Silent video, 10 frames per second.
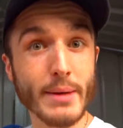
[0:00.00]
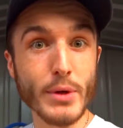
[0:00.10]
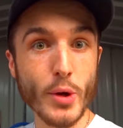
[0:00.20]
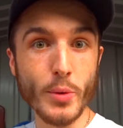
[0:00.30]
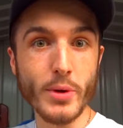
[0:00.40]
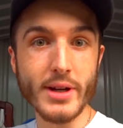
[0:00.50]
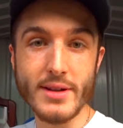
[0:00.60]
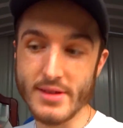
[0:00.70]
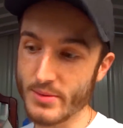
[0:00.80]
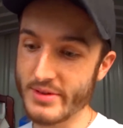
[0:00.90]
him knowing what it
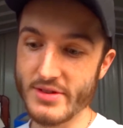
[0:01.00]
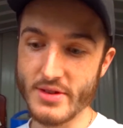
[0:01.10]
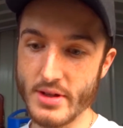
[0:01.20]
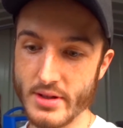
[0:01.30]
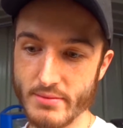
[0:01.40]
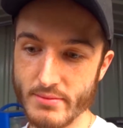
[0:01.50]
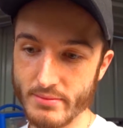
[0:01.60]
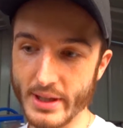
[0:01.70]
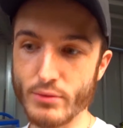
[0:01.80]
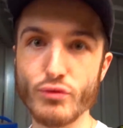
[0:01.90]
is, otherwise he's gonna
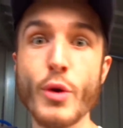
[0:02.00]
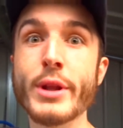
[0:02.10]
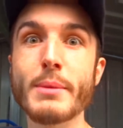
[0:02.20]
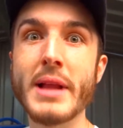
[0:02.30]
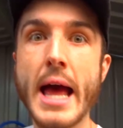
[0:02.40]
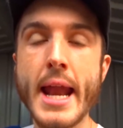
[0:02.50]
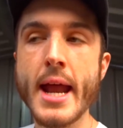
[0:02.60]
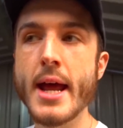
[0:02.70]
like ruin the plan.